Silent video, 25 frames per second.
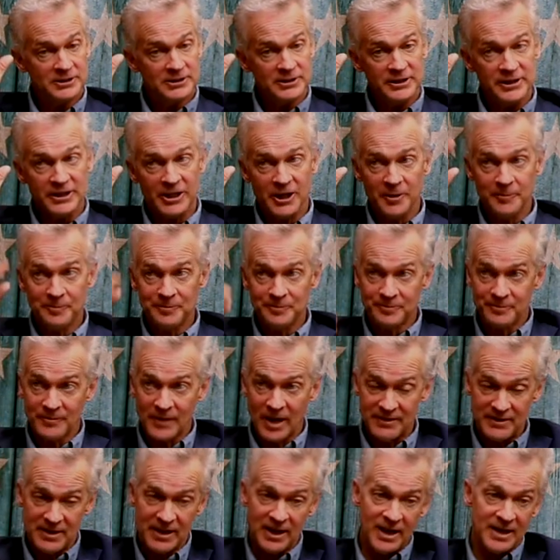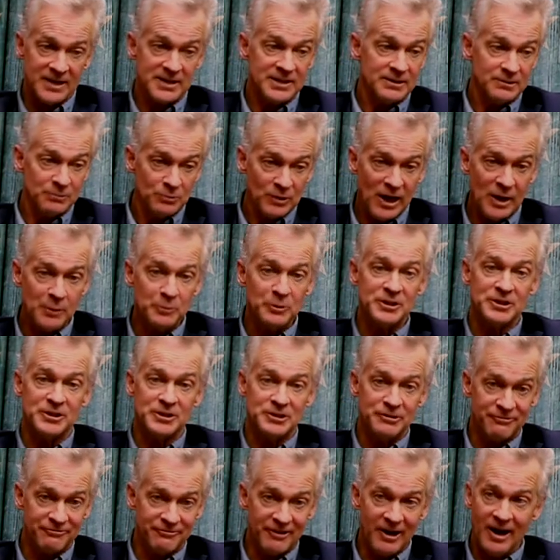you know, I think I, I would
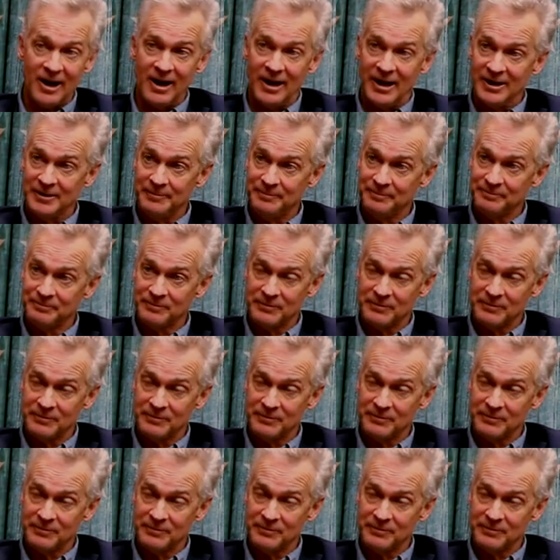defy